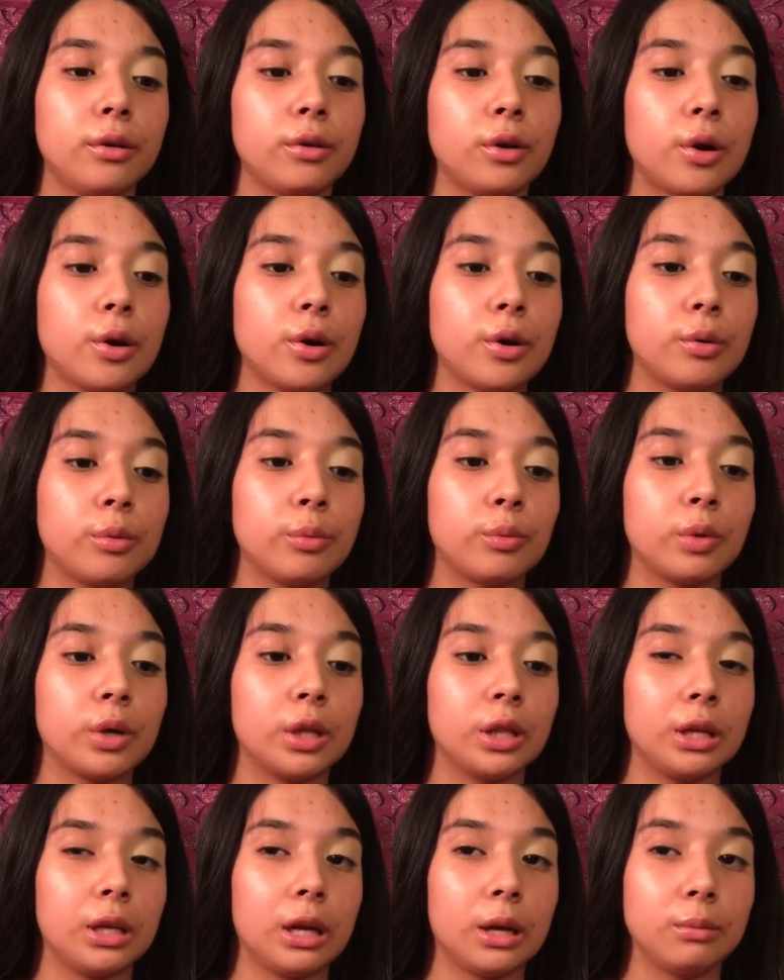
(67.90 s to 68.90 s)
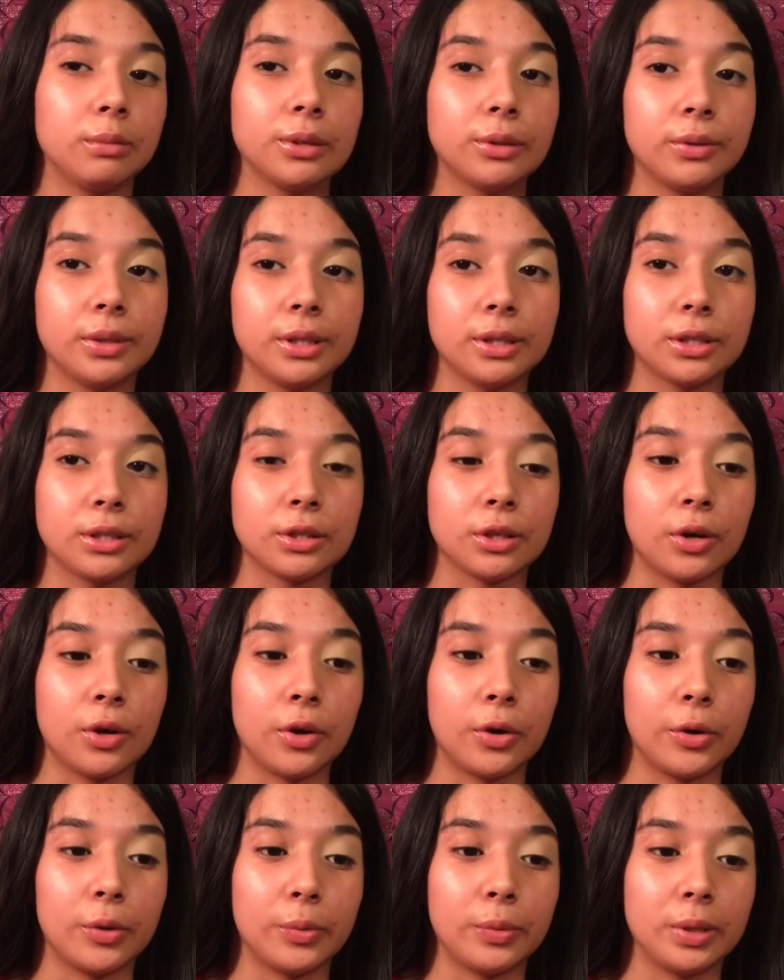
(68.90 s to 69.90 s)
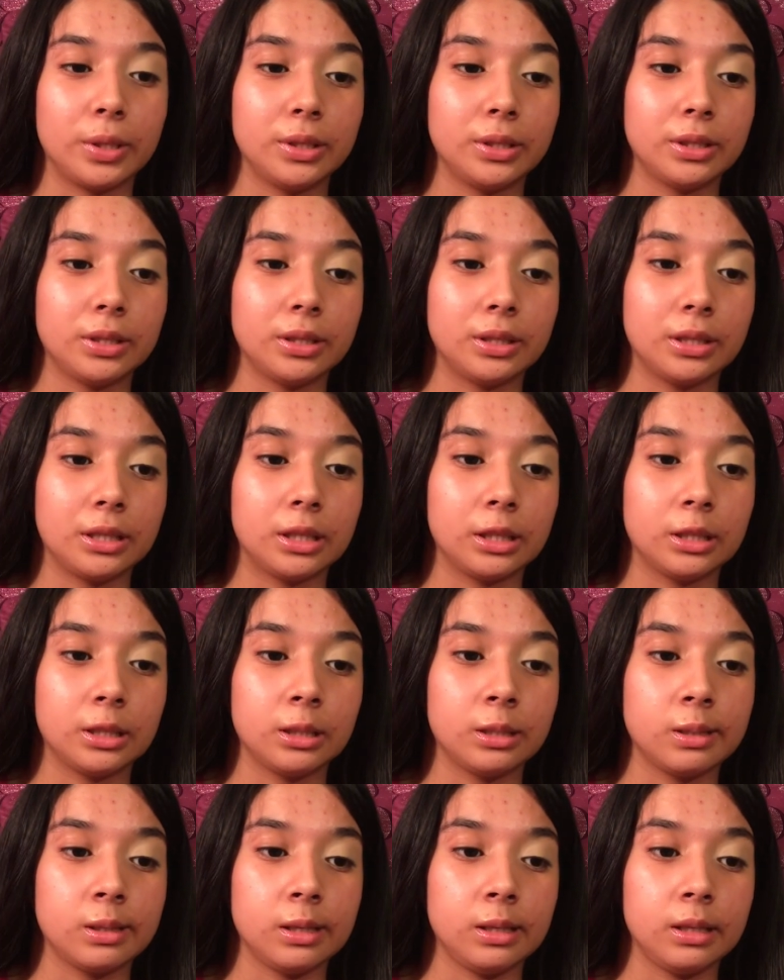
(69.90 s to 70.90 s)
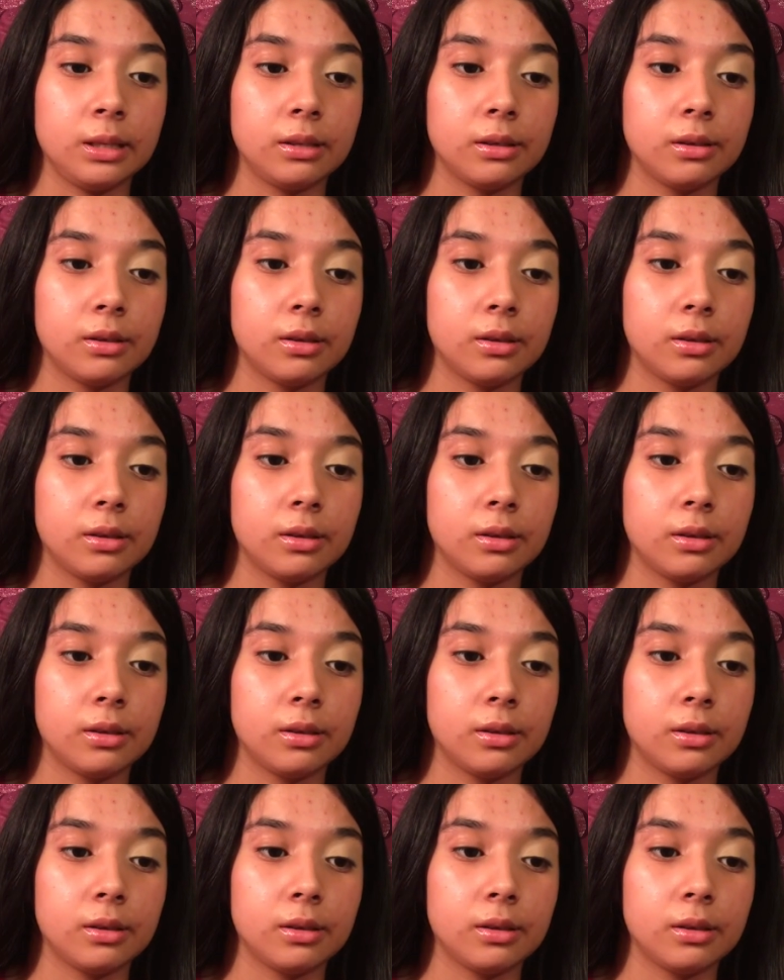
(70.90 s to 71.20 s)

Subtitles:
don't know what look I'm doing, so we're just gonna see.